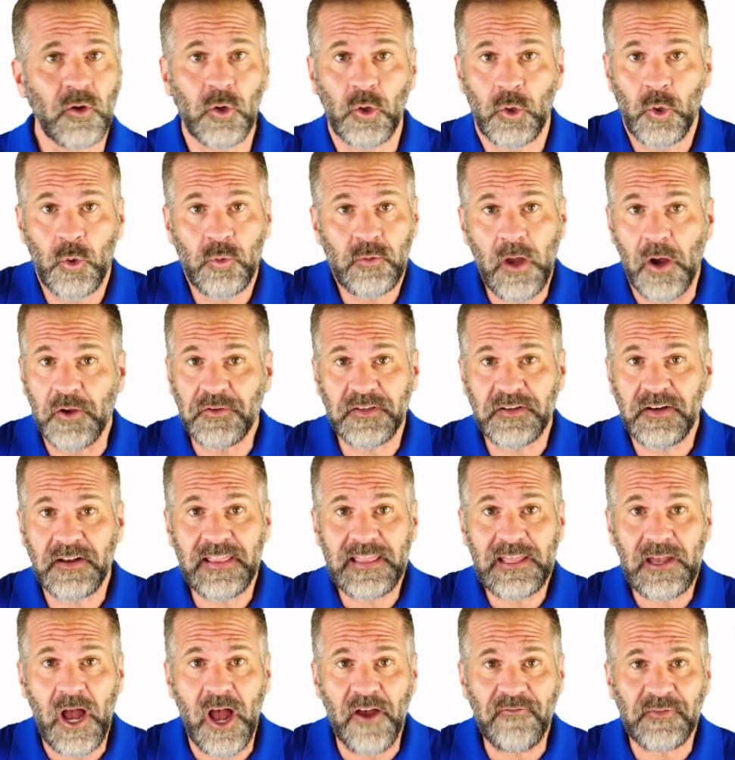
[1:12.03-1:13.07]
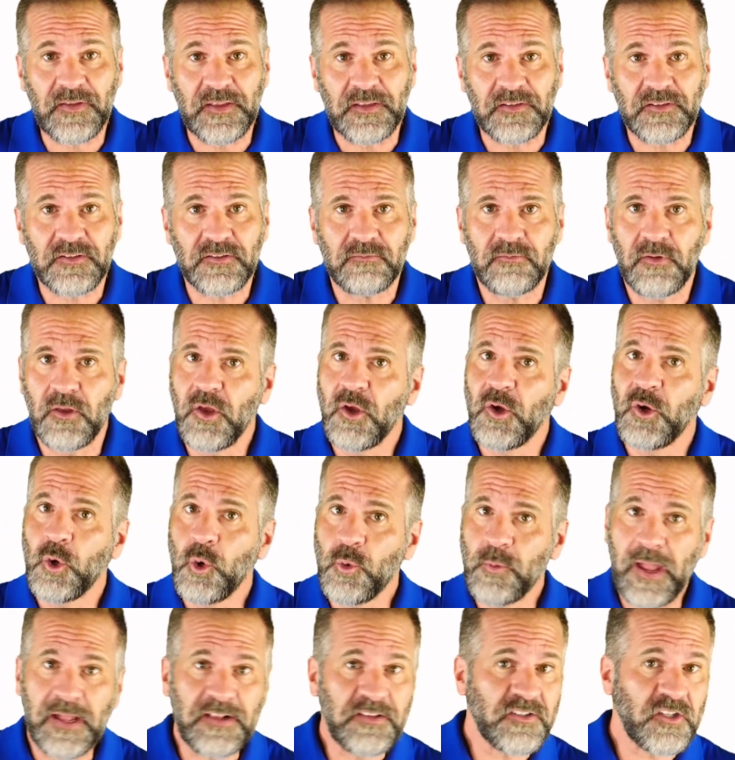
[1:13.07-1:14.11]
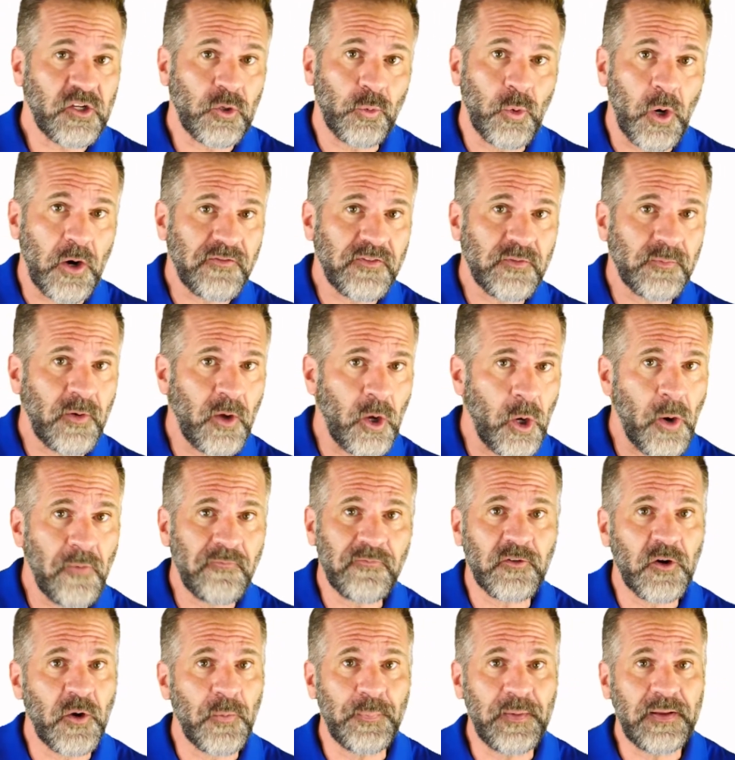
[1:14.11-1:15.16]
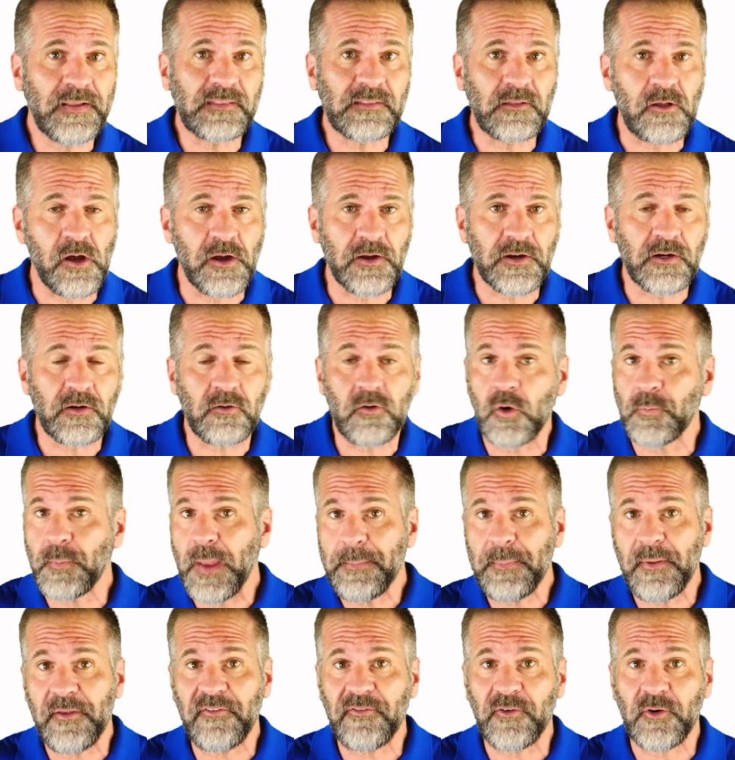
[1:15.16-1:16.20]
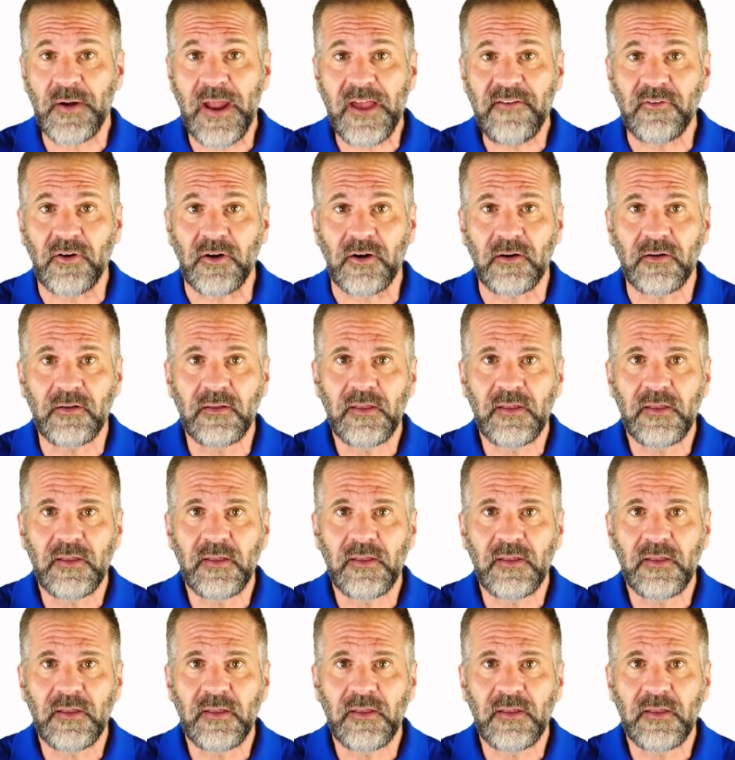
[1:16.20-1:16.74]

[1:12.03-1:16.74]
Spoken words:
Who goes into the office? Who gets to work from home for a bit longer or maybe forever?